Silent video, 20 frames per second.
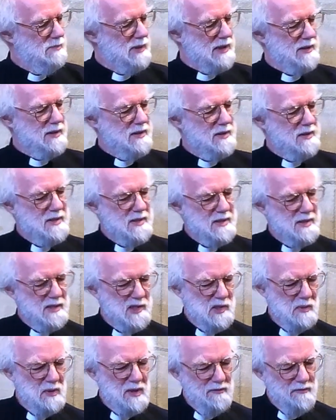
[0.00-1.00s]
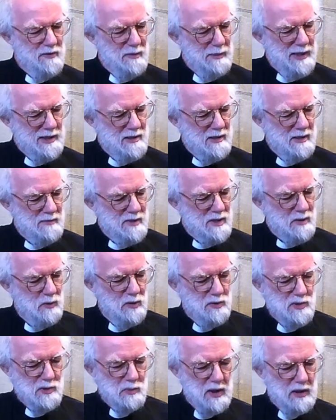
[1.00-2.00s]
But the swing of the pendulum
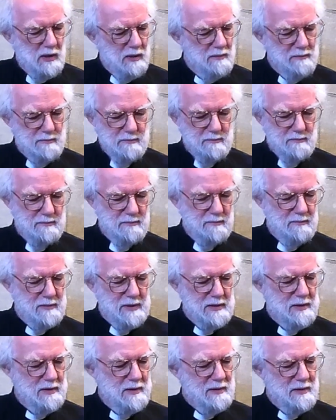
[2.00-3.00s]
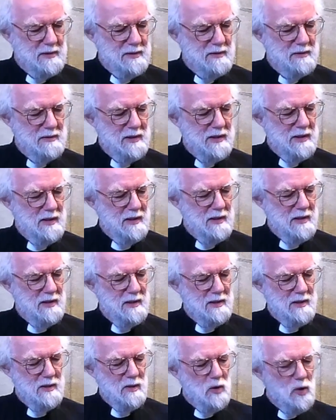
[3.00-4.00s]
towards, well,
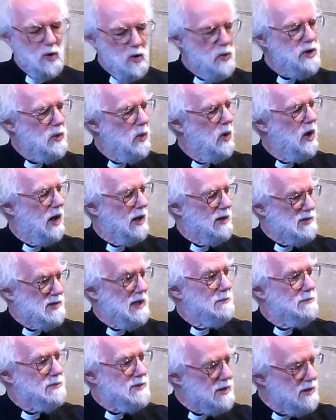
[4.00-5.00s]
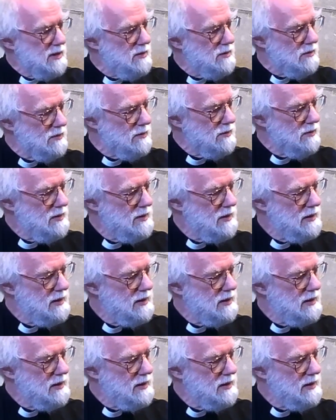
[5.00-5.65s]
who you are is up to you.